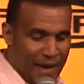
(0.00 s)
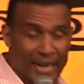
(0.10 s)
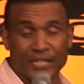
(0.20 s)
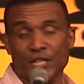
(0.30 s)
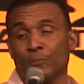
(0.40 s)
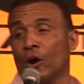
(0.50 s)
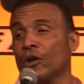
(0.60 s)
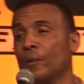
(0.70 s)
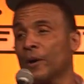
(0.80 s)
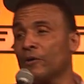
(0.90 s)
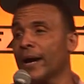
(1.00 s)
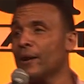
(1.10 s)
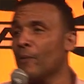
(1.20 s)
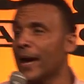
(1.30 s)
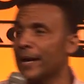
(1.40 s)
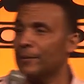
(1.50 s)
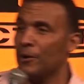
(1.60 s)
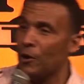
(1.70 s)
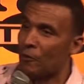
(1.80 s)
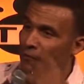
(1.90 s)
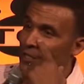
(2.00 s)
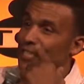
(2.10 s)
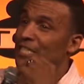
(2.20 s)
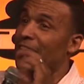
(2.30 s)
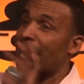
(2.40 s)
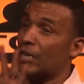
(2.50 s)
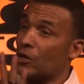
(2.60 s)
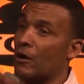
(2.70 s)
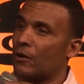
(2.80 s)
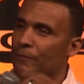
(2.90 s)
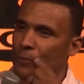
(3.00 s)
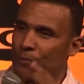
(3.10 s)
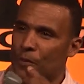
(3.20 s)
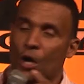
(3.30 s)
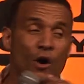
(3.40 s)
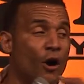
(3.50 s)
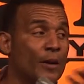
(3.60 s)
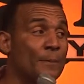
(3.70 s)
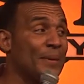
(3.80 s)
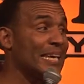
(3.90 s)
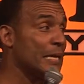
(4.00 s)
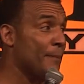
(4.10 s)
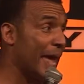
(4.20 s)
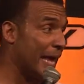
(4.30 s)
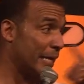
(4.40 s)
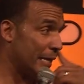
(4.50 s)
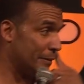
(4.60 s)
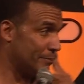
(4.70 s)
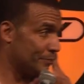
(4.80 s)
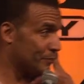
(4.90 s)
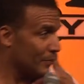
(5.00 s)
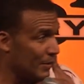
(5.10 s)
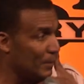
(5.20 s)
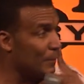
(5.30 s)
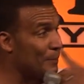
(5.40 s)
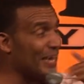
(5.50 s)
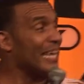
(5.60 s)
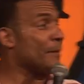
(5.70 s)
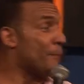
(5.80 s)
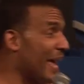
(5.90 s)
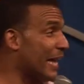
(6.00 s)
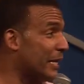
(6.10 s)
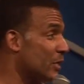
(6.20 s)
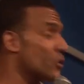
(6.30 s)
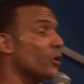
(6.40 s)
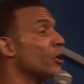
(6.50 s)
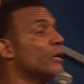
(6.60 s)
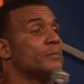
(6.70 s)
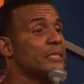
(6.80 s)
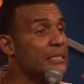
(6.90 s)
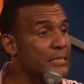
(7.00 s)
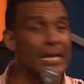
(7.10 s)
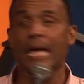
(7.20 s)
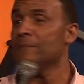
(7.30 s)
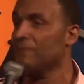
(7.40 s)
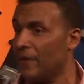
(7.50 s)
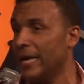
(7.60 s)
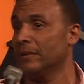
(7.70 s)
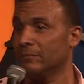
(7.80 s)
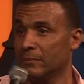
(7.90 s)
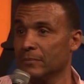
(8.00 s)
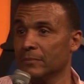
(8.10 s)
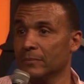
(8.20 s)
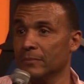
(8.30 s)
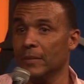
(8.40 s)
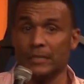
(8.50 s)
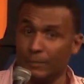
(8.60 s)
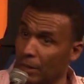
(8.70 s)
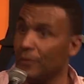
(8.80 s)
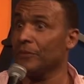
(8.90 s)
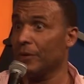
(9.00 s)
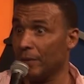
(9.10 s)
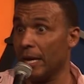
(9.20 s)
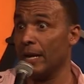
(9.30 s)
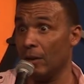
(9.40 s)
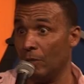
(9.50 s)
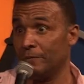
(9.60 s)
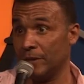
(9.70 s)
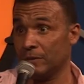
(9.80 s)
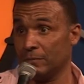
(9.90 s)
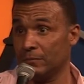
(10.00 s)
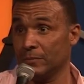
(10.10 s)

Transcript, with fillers: Finally, she brought home a gray and white goldfish that she got at the carnival. Called him Pinky Pandy. Pinky Pandy succumbed to the same fate as them other 38 goldfish.